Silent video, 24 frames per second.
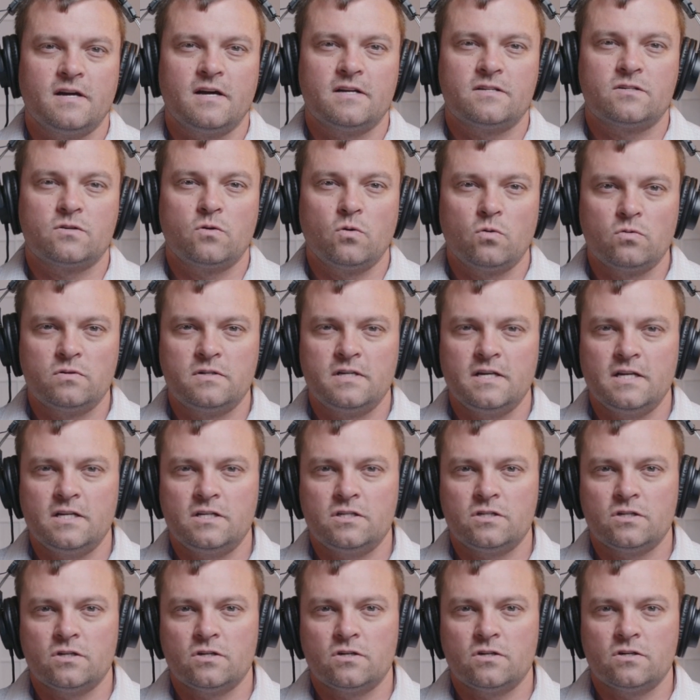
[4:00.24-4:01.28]
school
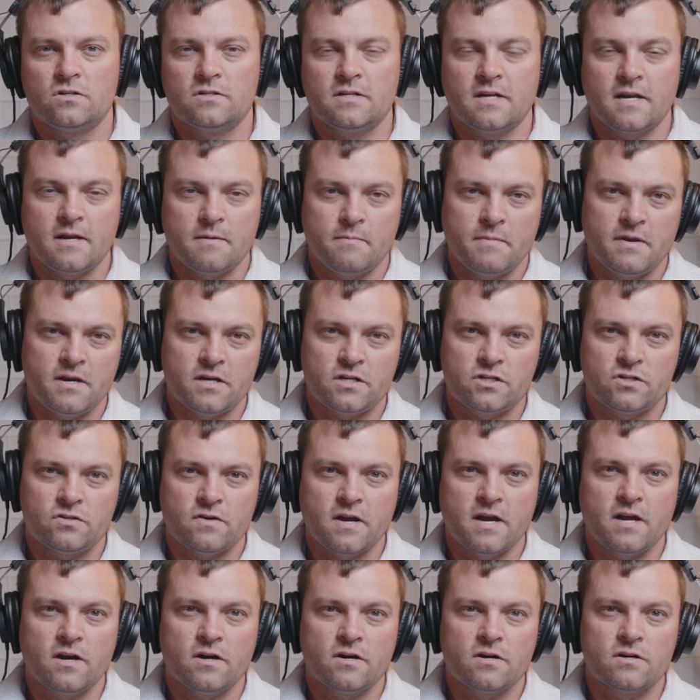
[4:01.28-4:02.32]
teachers and
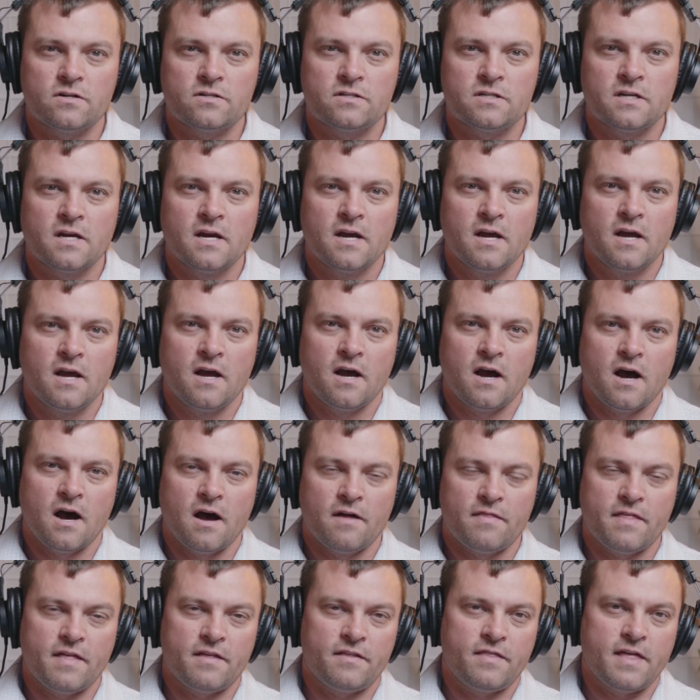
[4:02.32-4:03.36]
administrators
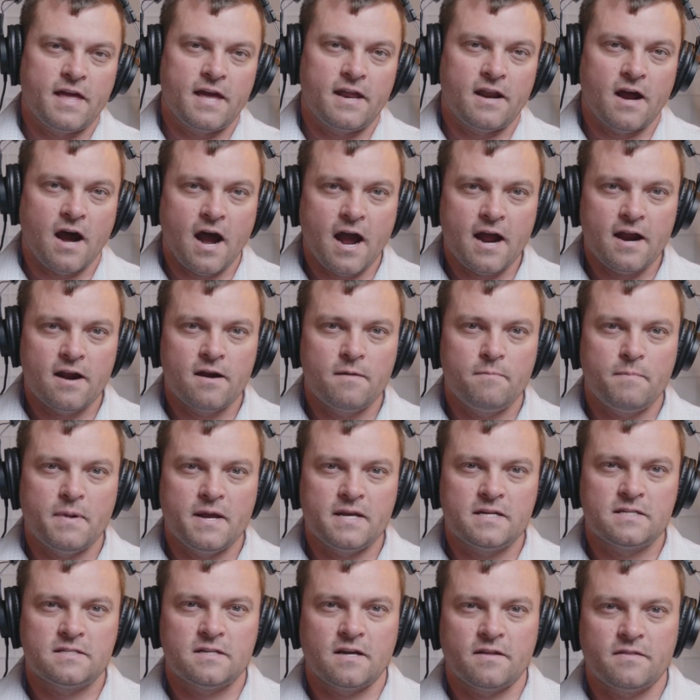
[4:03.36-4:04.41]
that they had hired
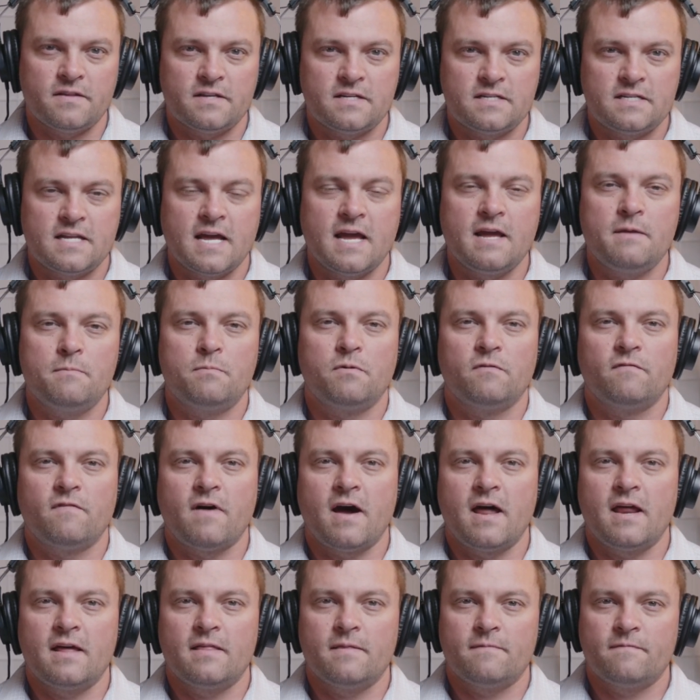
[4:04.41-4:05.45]
based on the state
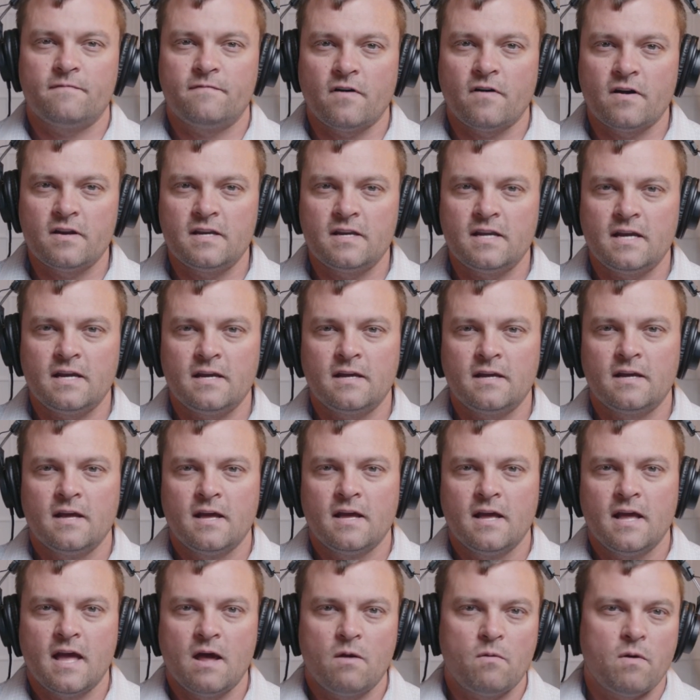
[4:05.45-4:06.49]
providing them funding.
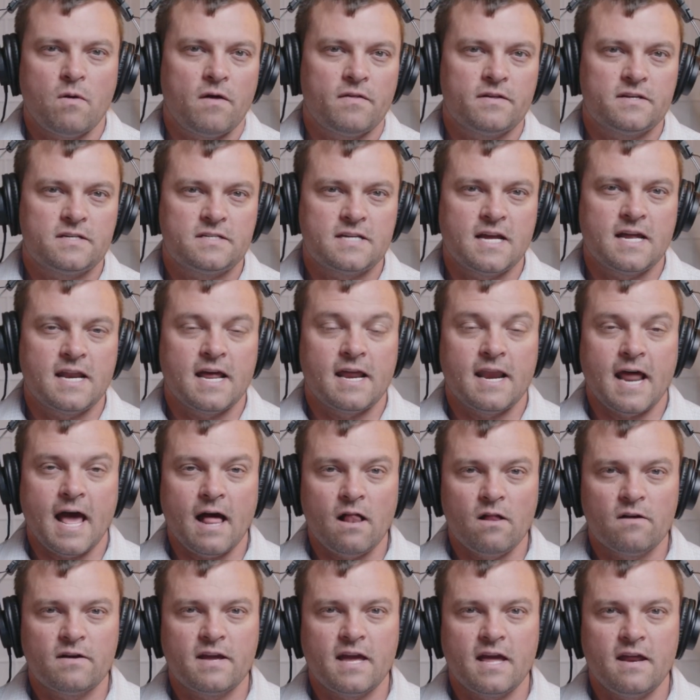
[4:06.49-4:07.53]
And while the state had
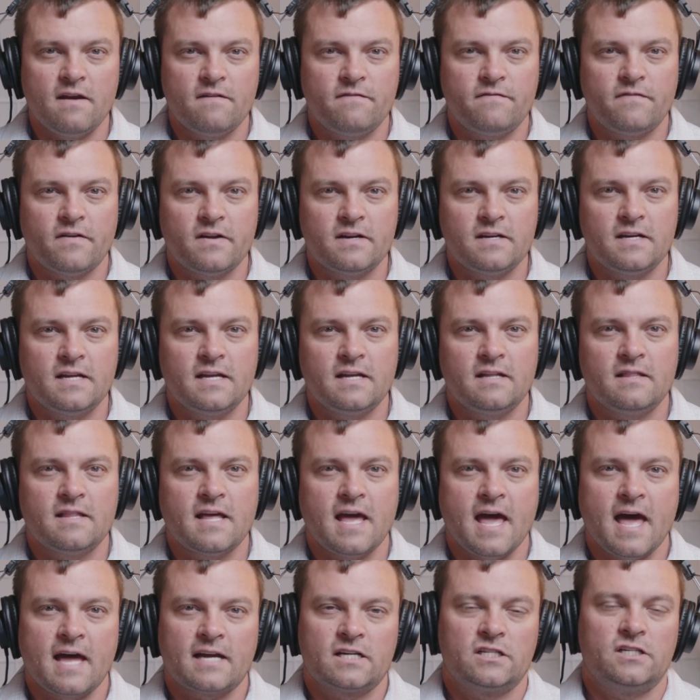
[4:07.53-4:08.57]
allocated funding,
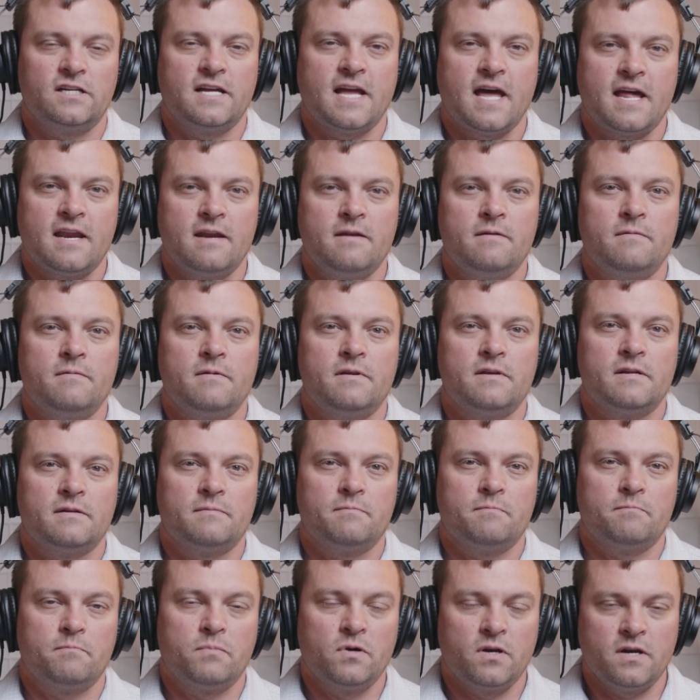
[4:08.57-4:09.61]
they actually hadn't
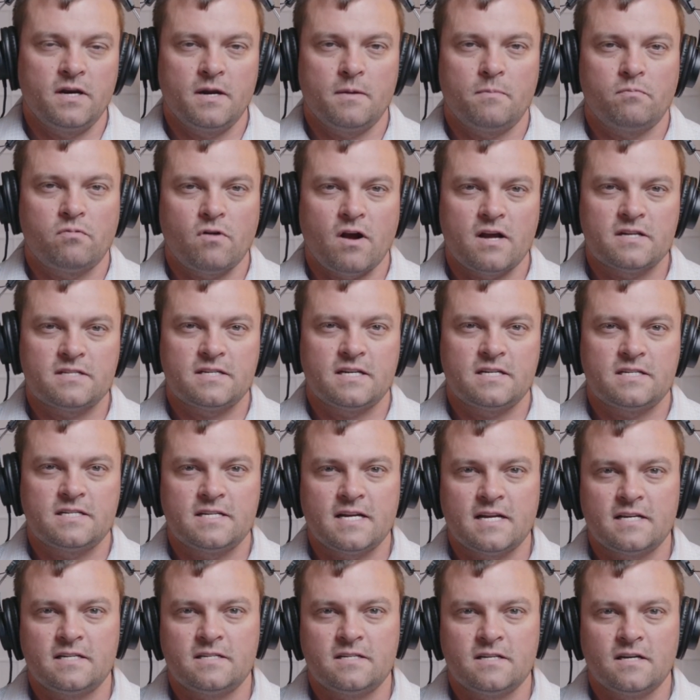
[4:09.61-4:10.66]
put in a
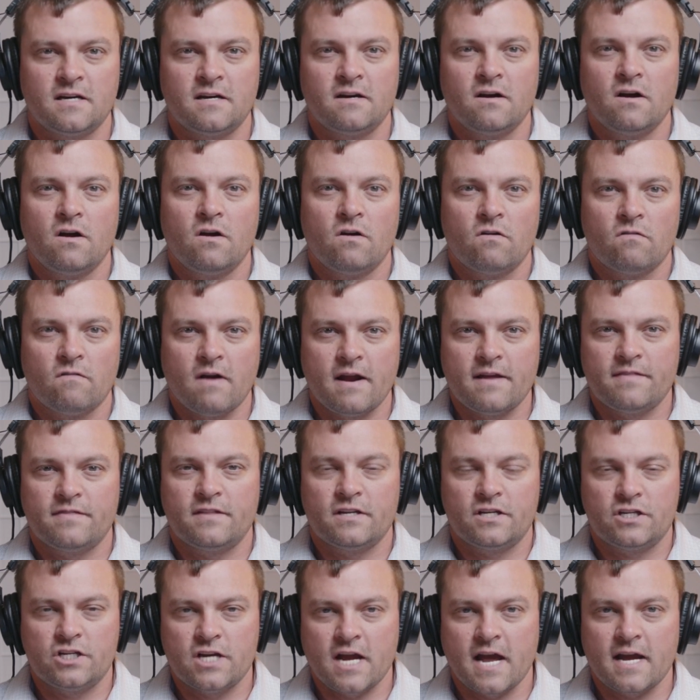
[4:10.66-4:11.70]
process yet to write
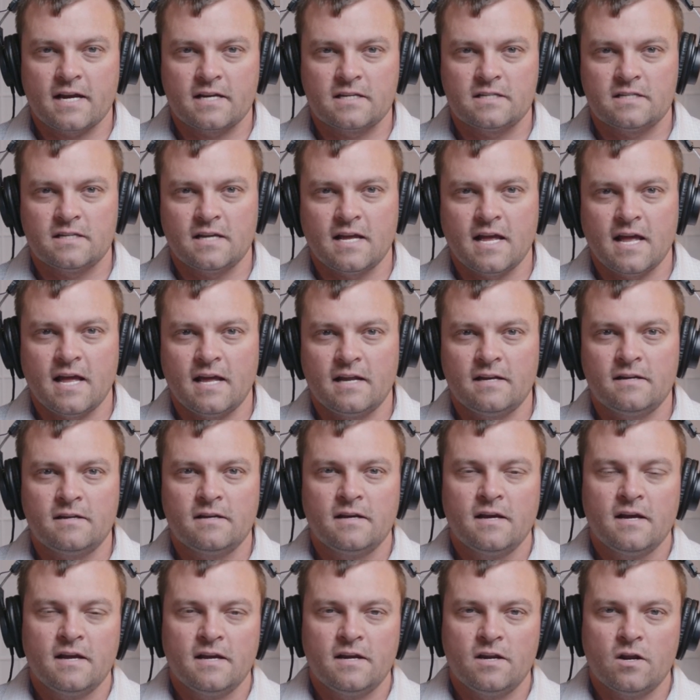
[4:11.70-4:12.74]
the checks and,
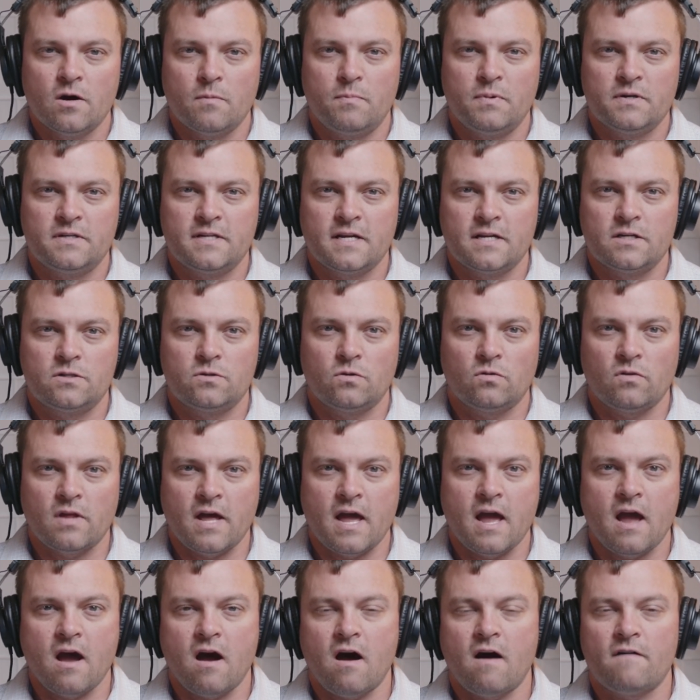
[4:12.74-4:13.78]
potential
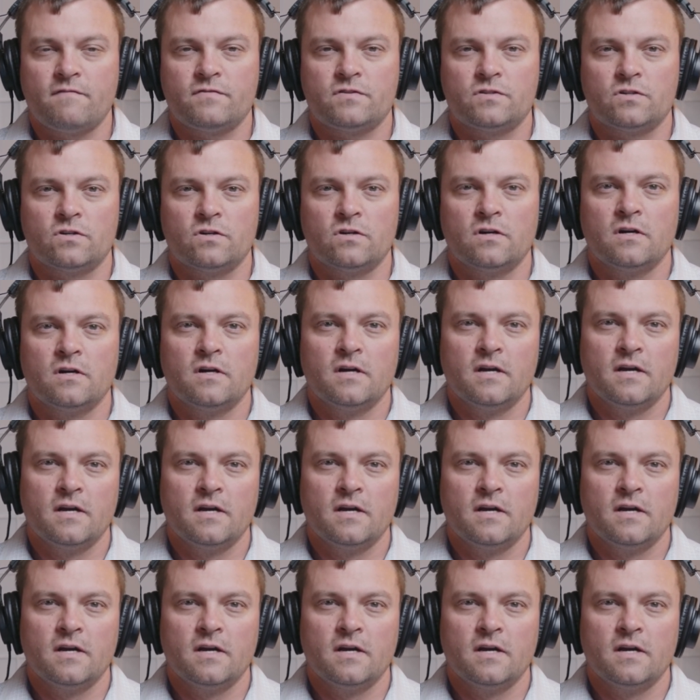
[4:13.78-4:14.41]
layoffs or,